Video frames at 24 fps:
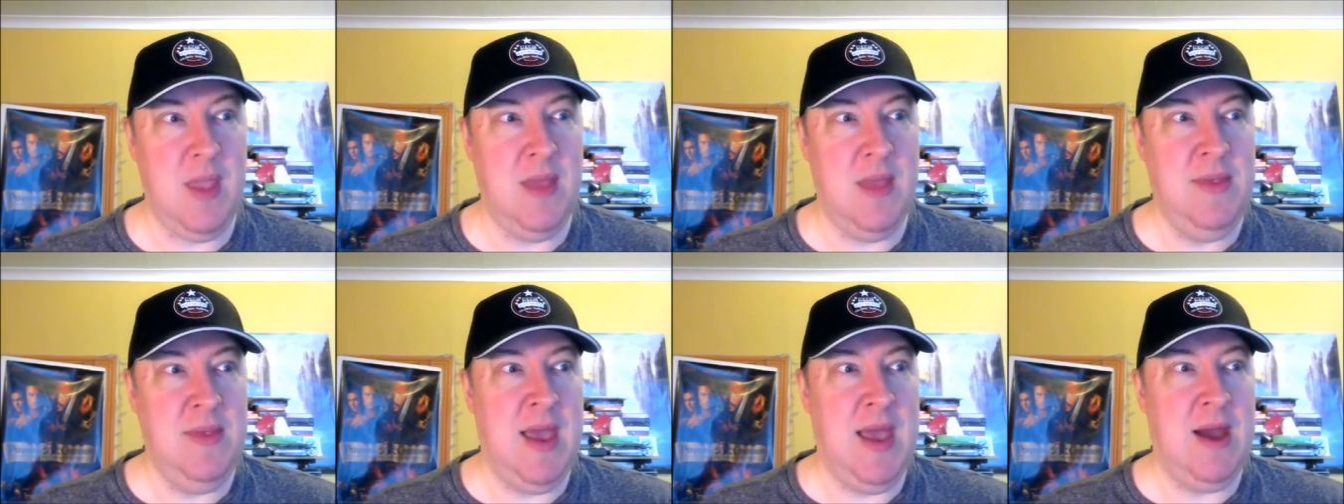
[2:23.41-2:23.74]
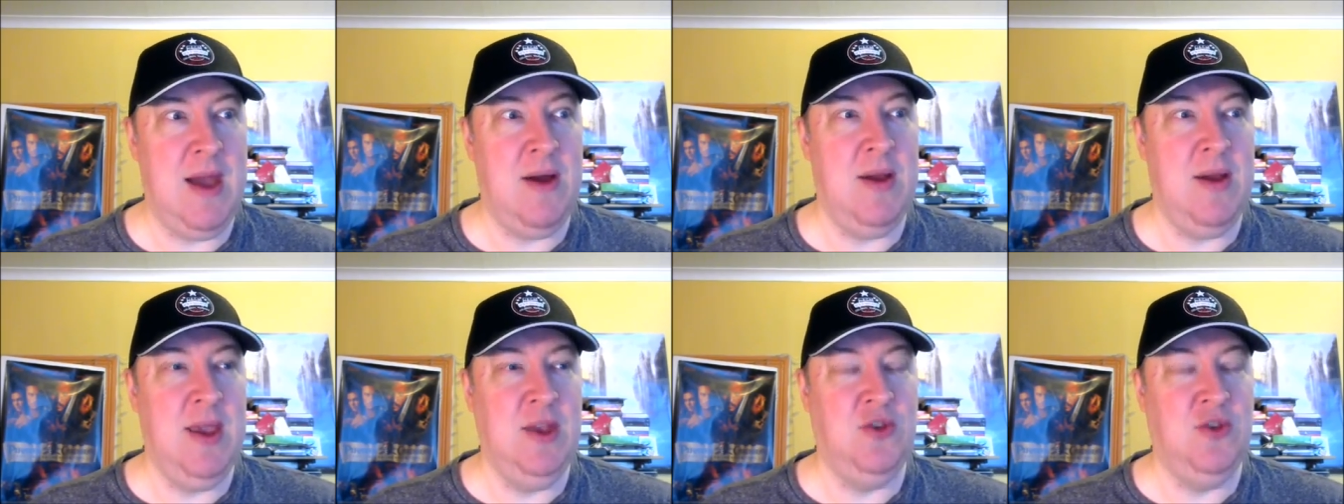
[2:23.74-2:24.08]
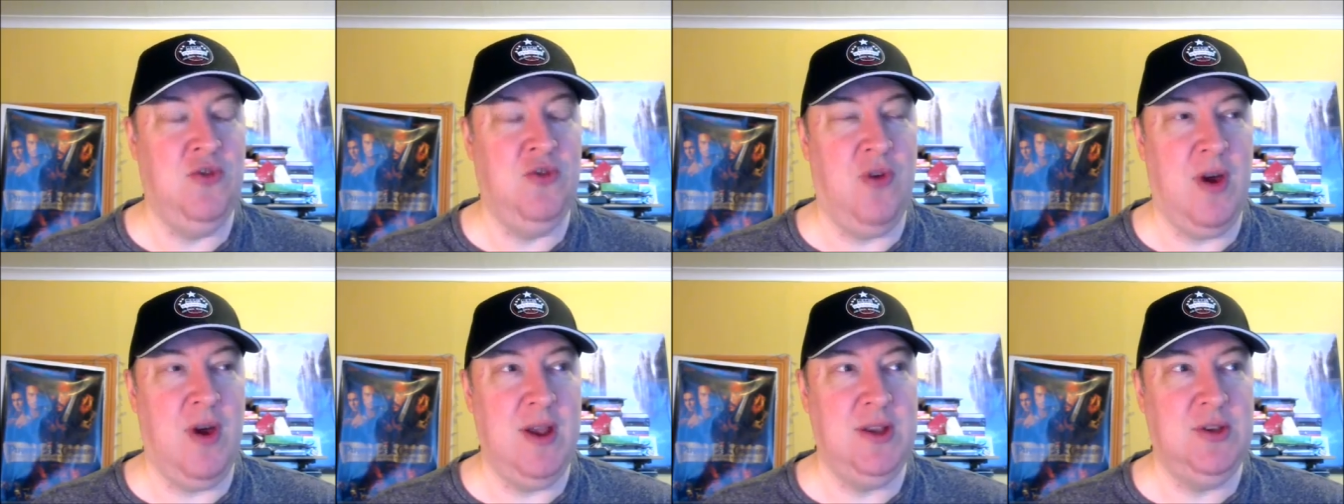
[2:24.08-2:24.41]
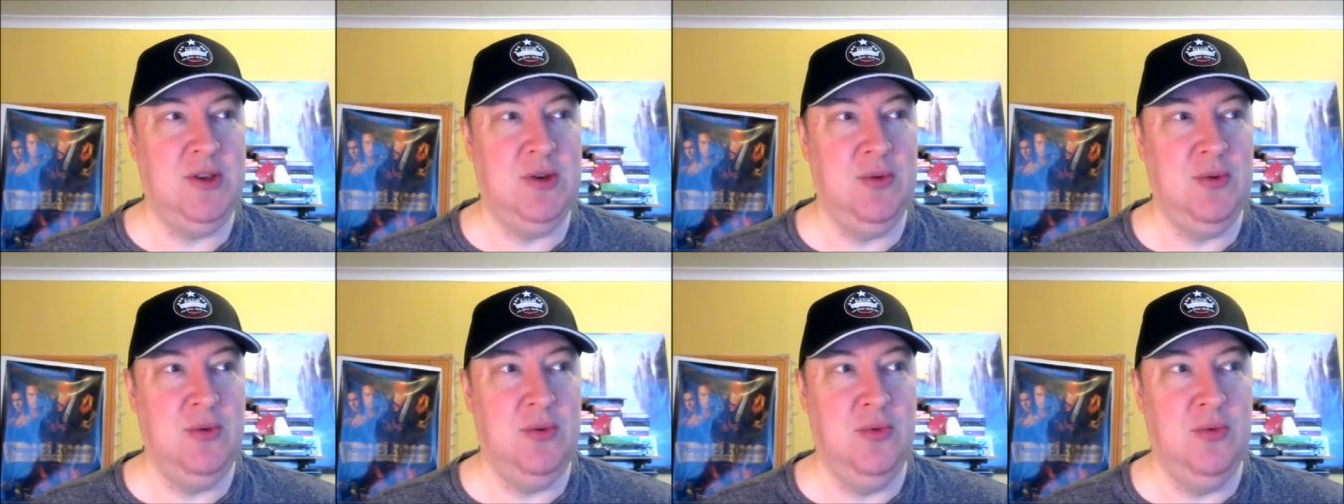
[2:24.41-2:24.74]
Now, he tried
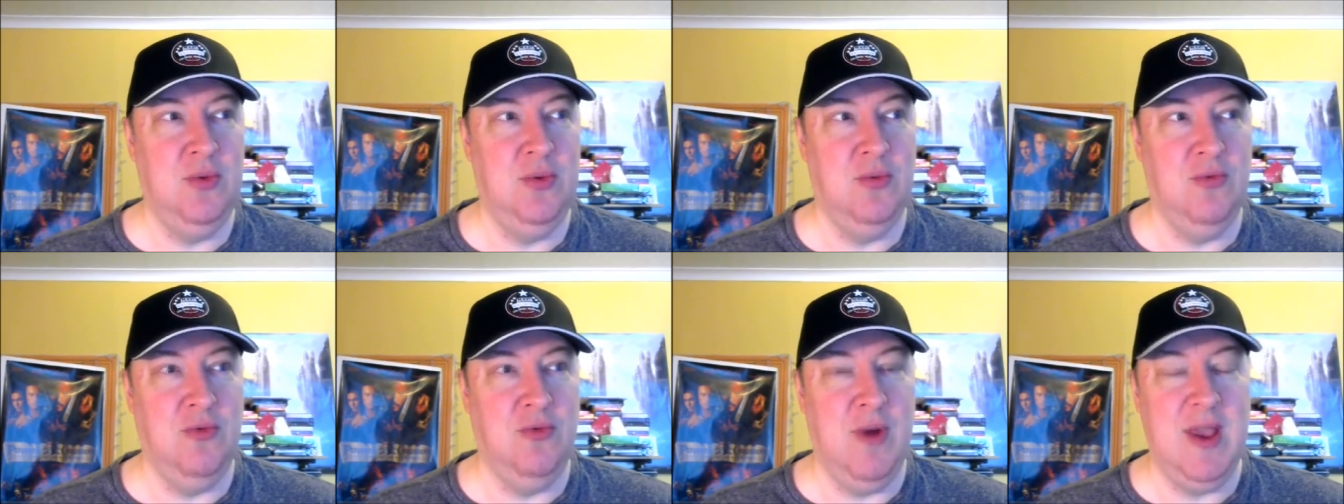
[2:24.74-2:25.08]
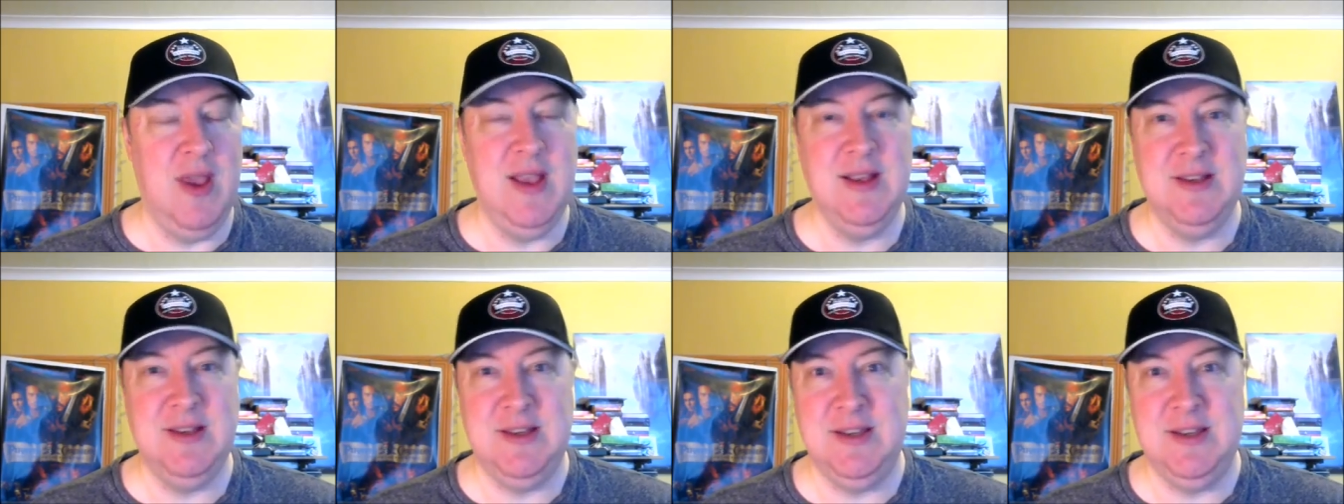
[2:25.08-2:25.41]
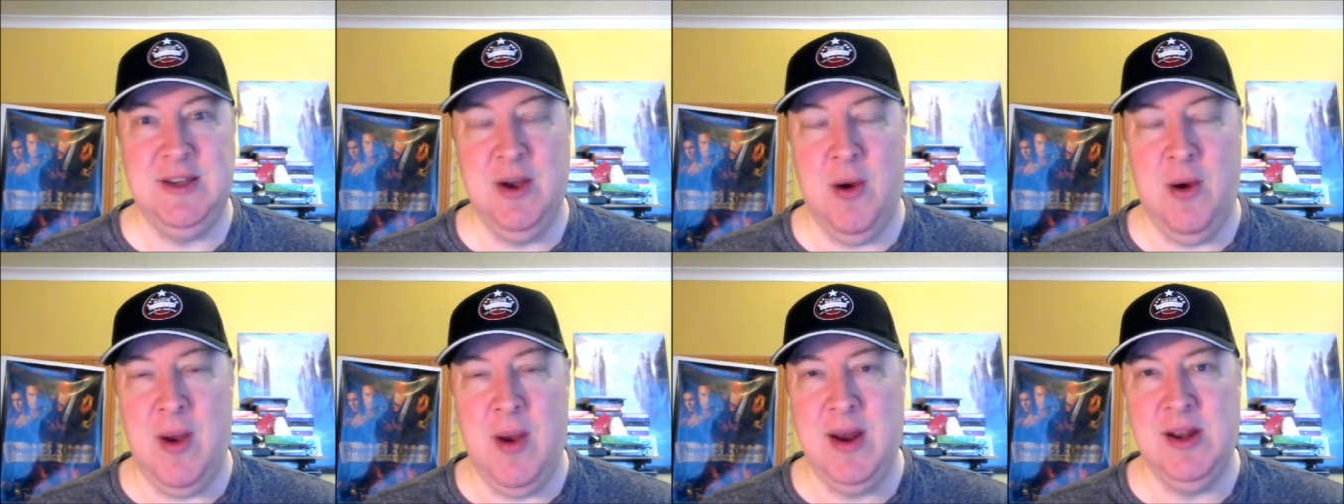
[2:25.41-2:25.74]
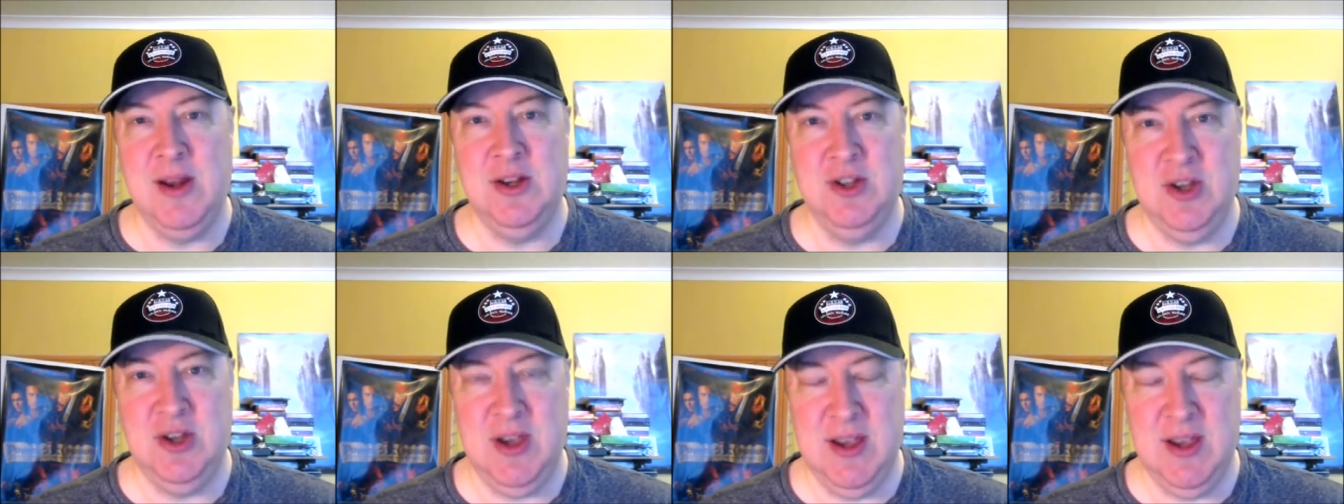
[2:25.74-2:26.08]
to reinstill
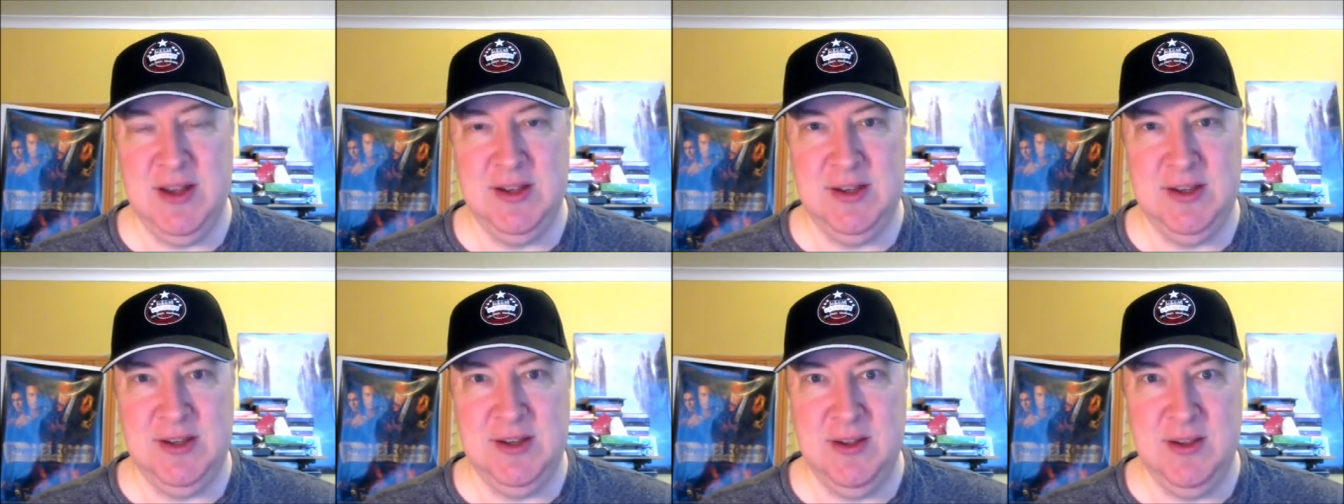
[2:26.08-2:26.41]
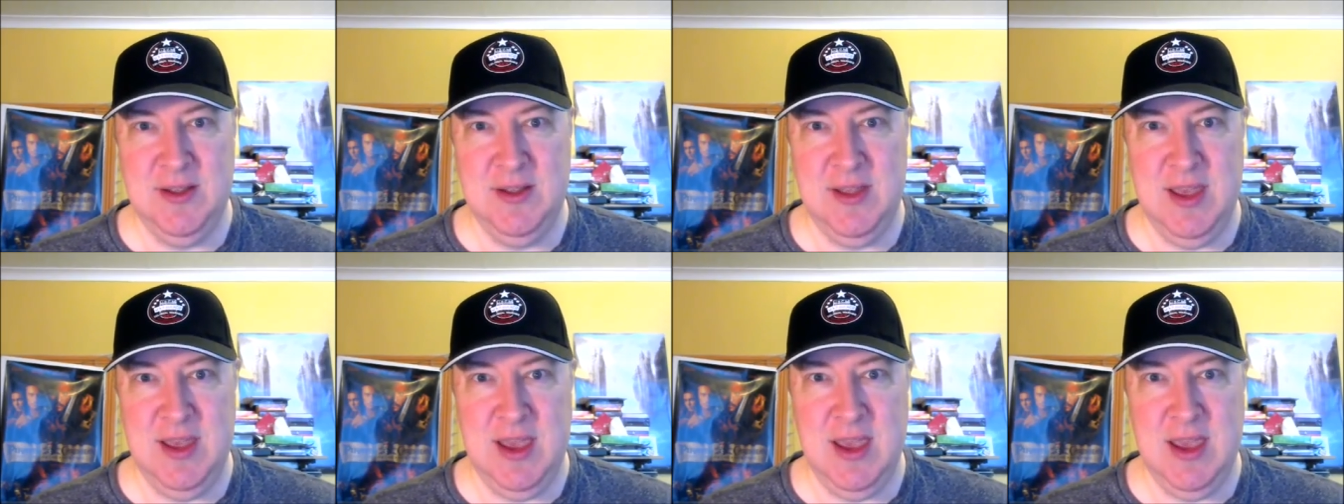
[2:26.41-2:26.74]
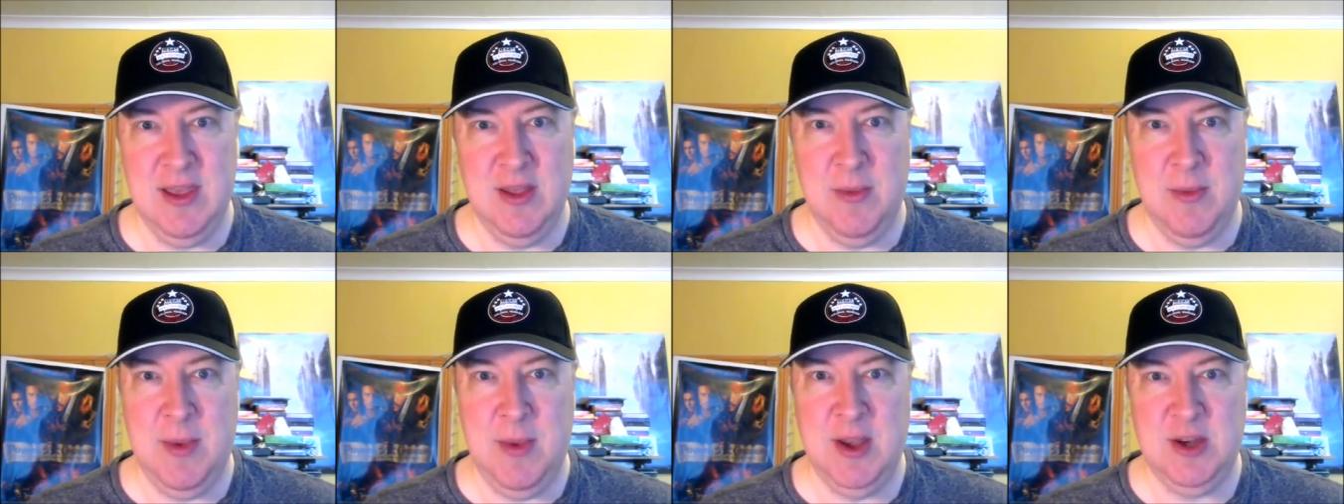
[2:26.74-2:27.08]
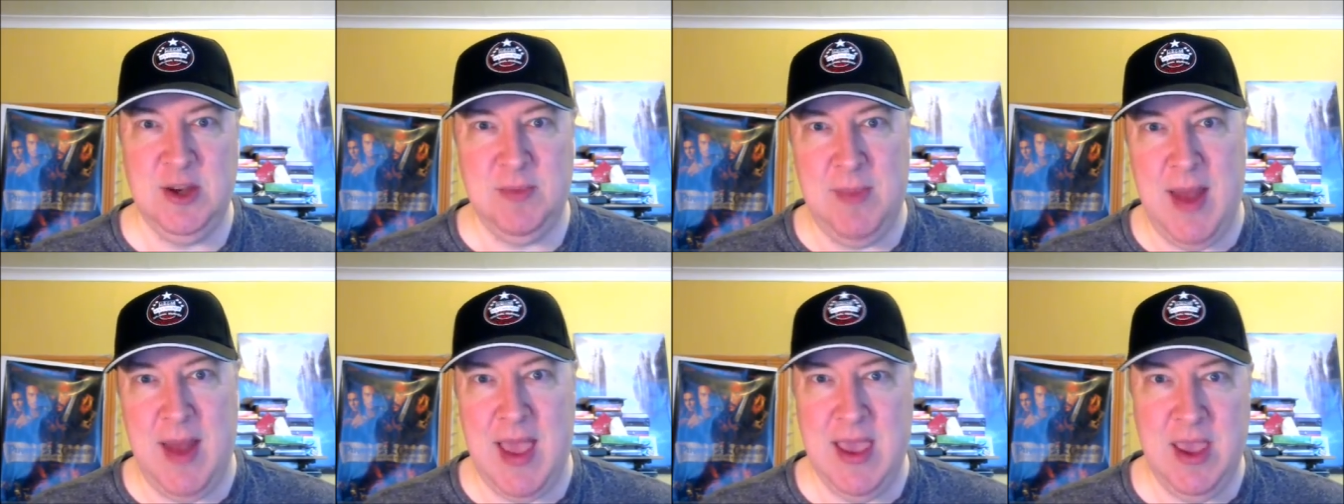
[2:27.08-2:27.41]
energy into the
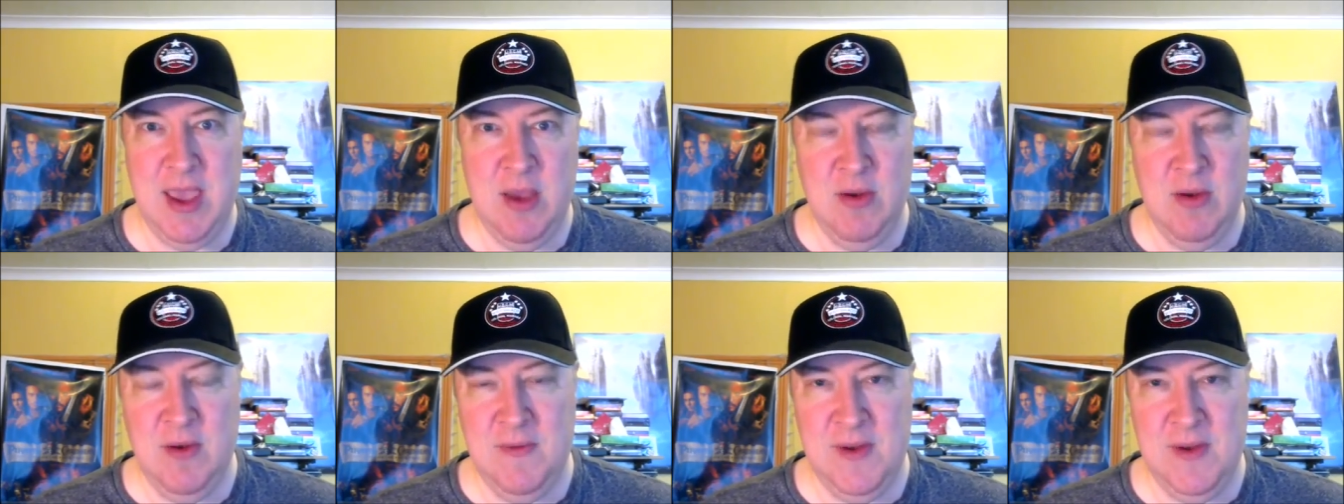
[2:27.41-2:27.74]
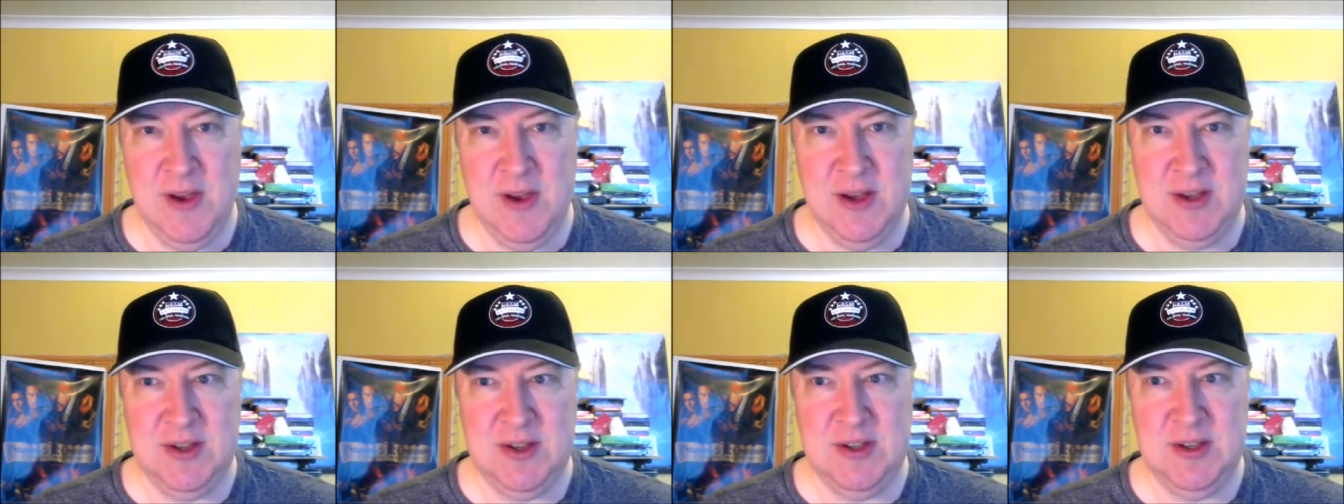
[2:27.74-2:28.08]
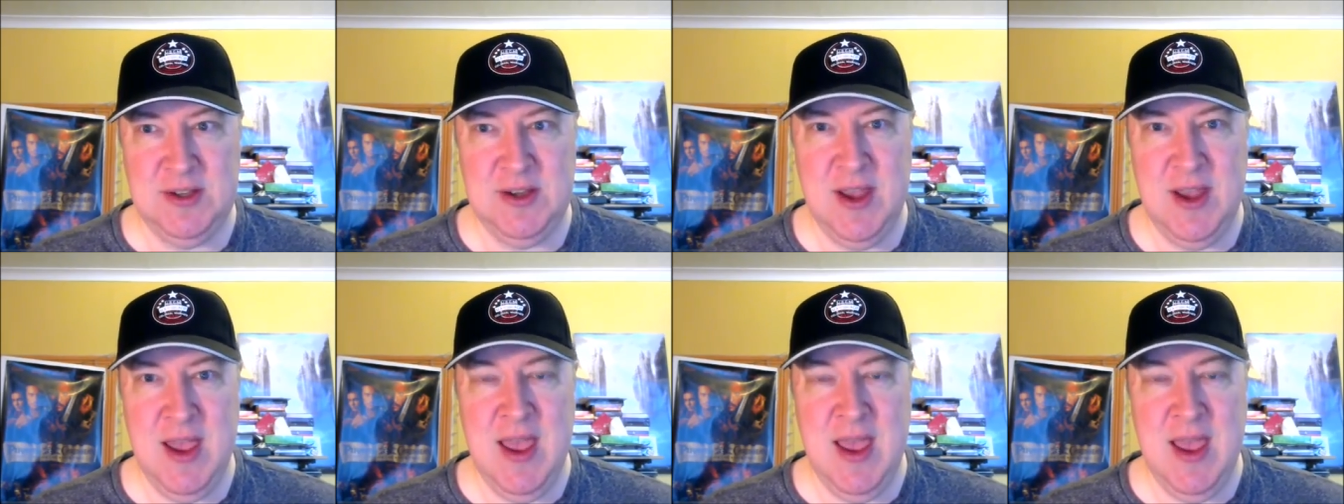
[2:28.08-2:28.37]
Pitch Black universe.